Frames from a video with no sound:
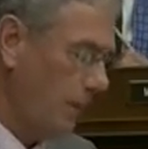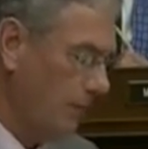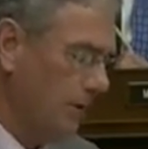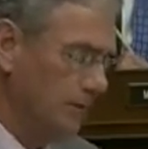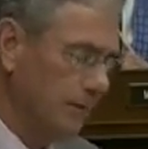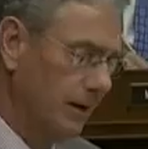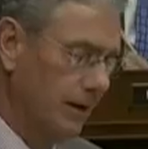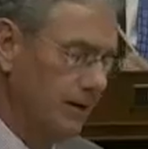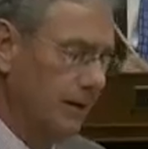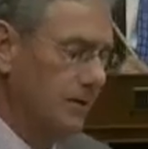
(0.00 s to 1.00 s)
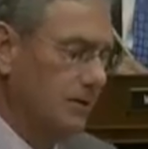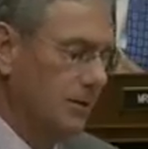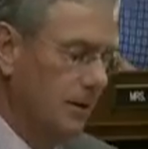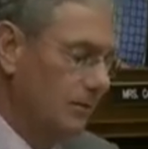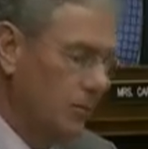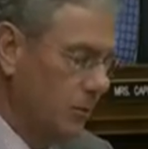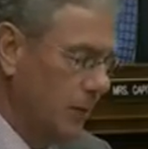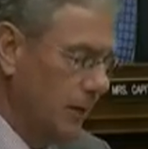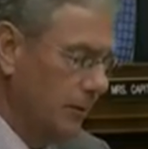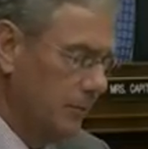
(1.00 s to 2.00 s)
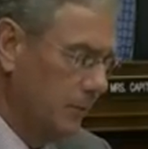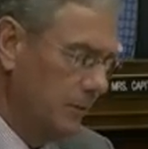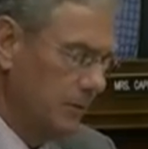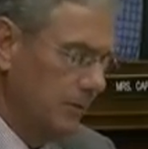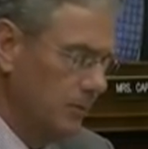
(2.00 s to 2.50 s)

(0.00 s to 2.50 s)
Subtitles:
well, I just have a real problem with